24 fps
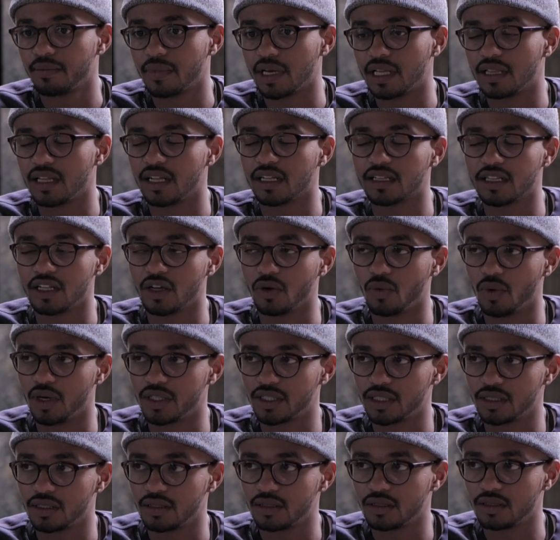luckily it
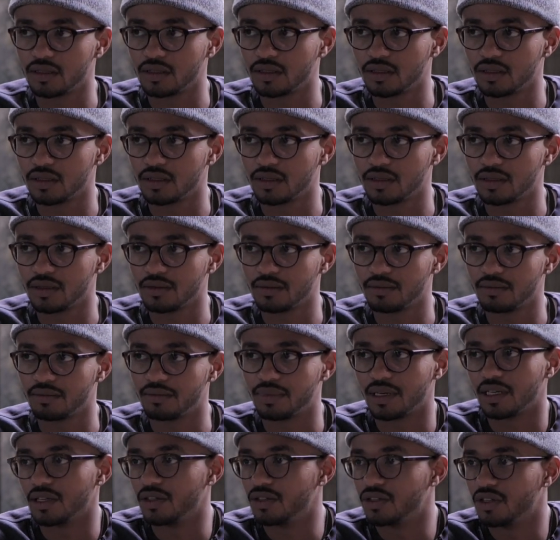wasn't.
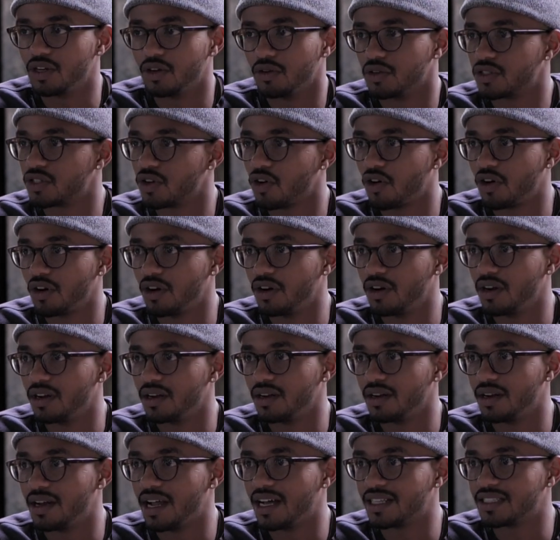But you know, it's hard
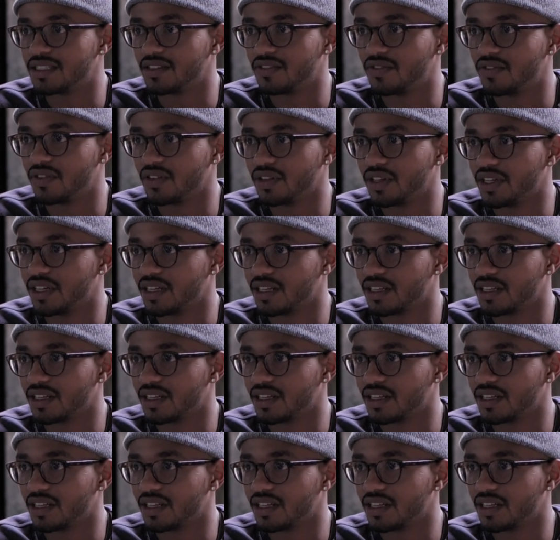not to feel like